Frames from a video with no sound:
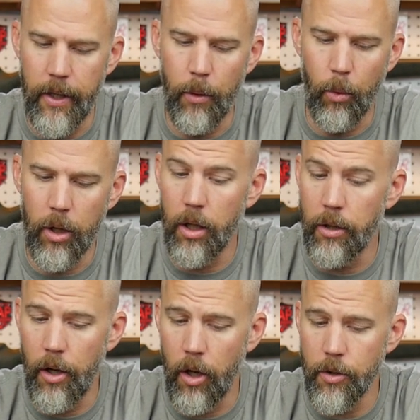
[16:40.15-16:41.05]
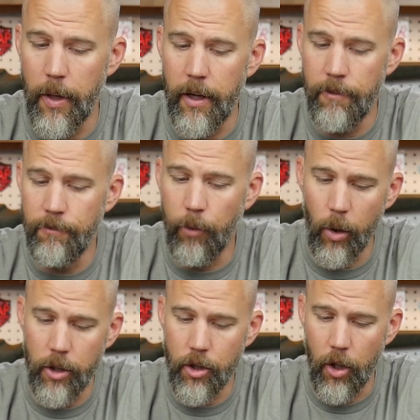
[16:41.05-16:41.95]
At one hundred yards, we had a
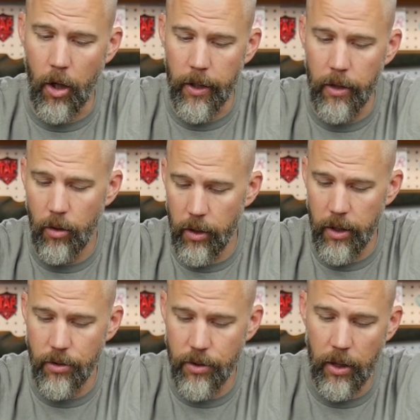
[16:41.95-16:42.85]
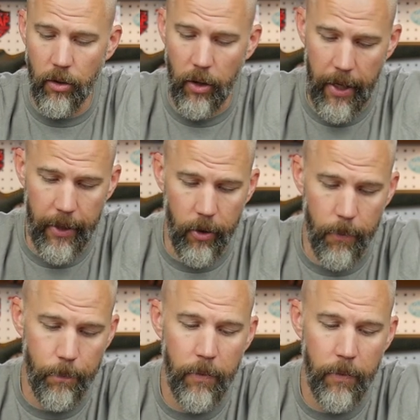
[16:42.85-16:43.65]
four inch target on a single hanger.